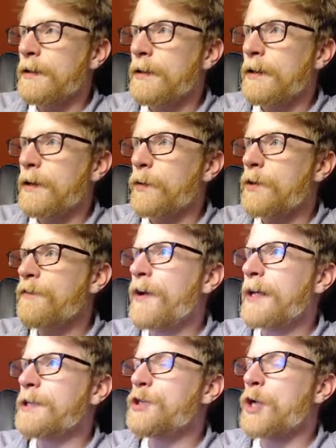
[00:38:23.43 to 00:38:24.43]
I wonder if I
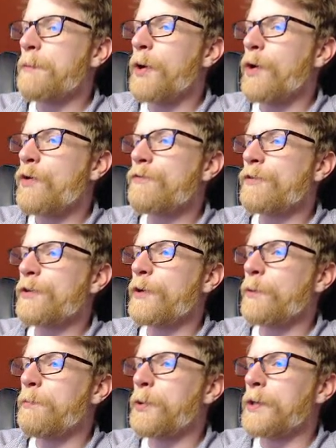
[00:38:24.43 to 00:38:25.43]
can jump over their
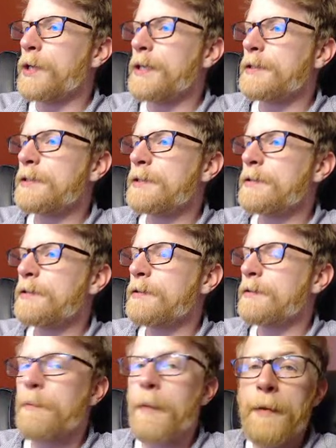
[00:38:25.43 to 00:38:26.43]
bullets.
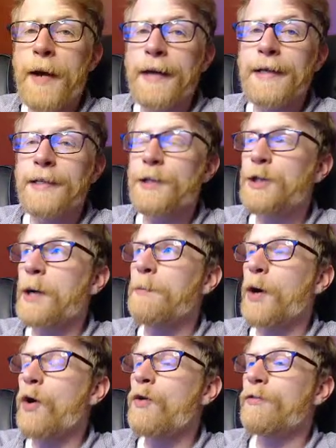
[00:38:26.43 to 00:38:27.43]
Maybe I need to
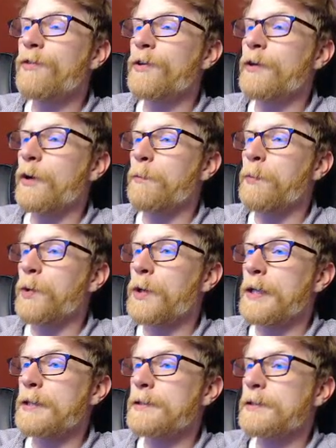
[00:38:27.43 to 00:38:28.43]
jump over their
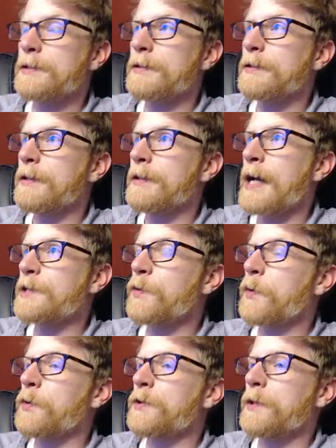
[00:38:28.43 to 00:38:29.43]
bullets. That's
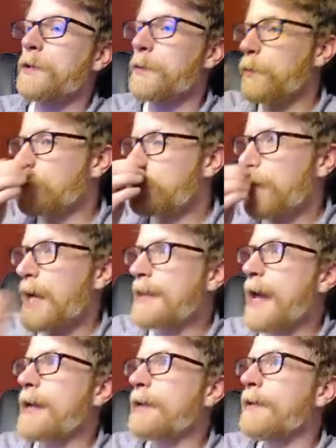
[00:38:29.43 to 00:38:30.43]
what we'll do. We'll try
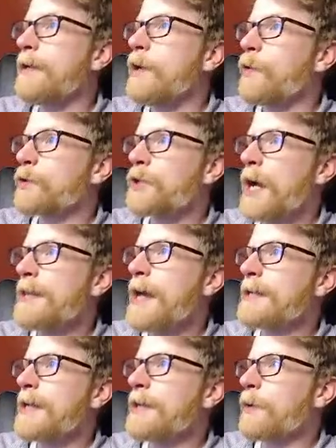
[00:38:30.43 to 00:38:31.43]
that. We'll try
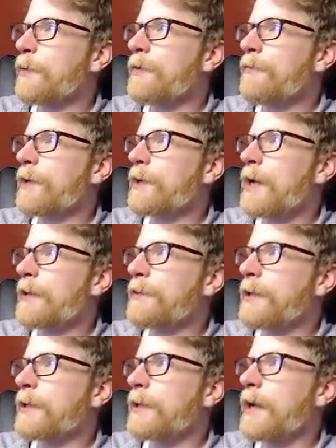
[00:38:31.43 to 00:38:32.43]
that now that we figured out the
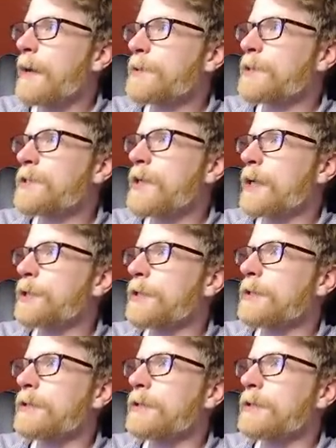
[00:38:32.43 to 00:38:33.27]
helicopter section.